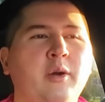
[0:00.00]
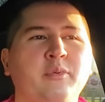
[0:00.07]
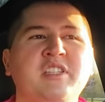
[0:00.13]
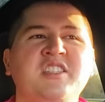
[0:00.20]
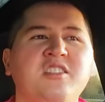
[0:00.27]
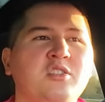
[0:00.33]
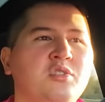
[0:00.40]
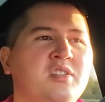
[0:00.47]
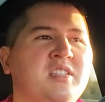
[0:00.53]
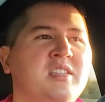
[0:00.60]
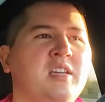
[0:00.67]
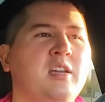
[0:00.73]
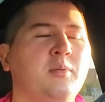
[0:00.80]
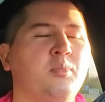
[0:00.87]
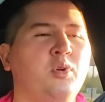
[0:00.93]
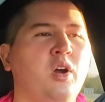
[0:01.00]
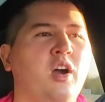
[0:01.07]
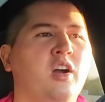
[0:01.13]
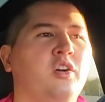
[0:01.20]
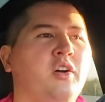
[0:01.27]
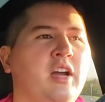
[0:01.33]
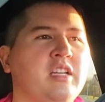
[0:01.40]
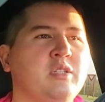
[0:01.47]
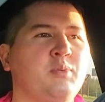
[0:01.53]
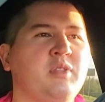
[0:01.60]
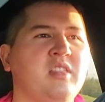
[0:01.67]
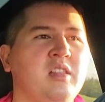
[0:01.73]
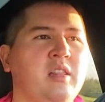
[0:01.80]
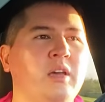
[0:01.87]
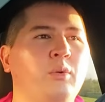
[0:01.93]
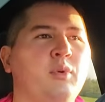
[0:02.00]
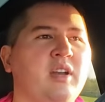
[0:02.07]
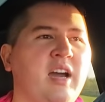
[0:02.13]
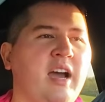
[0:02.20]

was still seeing progress with the liquid